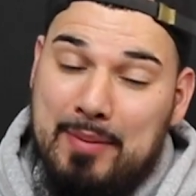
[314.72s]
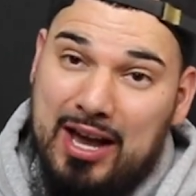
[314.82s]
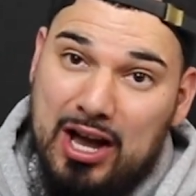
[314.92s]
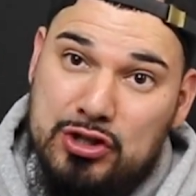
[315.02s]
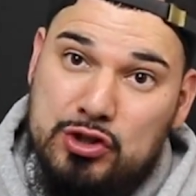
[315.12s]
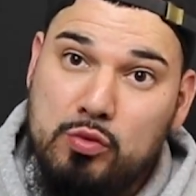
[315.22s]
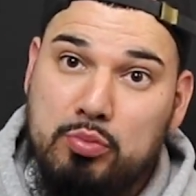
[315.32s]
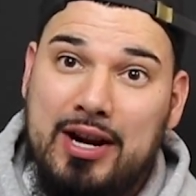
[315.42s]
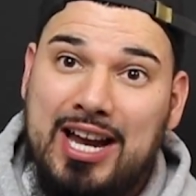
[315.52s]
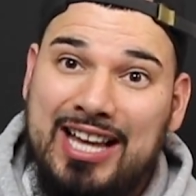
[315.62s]
Because you
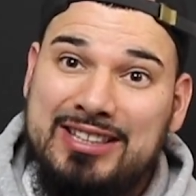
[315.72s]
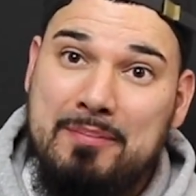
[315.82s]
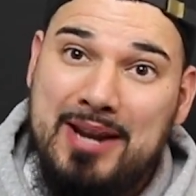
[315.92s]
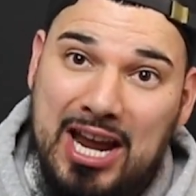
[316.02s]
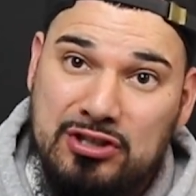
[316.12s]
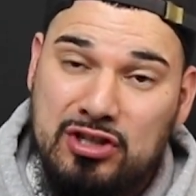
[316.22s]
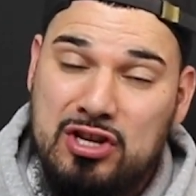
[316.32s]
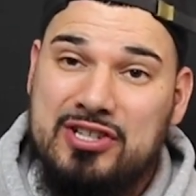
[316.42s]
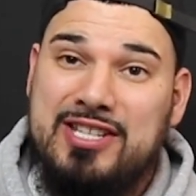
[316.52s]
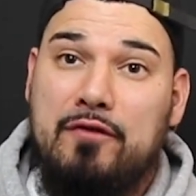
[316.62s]
bring condemnation
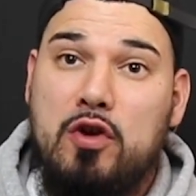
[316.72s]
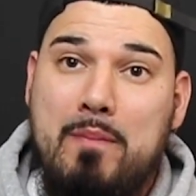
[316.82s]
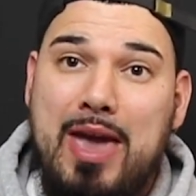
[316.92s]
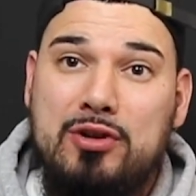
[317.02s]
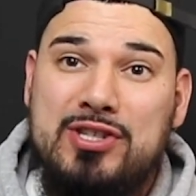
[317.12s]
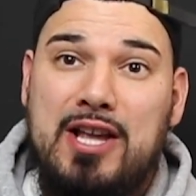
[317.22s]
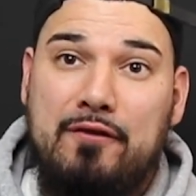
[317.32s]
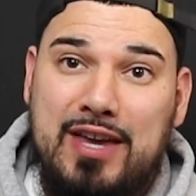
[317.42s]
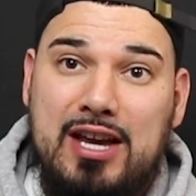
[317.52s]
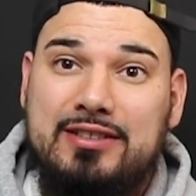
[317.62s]
on yourself. You make
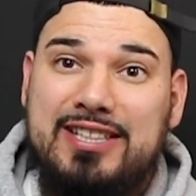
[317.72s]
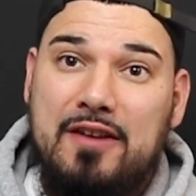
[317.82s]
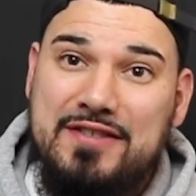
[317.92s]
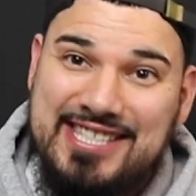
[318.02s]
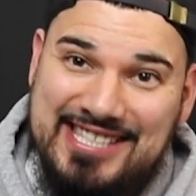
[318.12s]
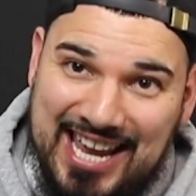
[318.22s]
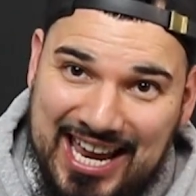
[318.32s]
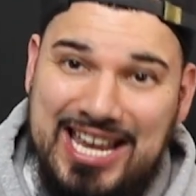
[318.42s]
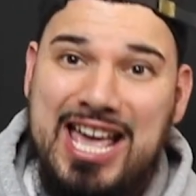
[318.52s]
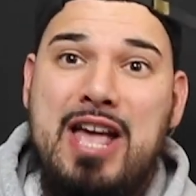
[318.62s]
yourself guilty of
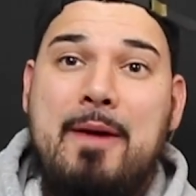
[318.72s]
sin.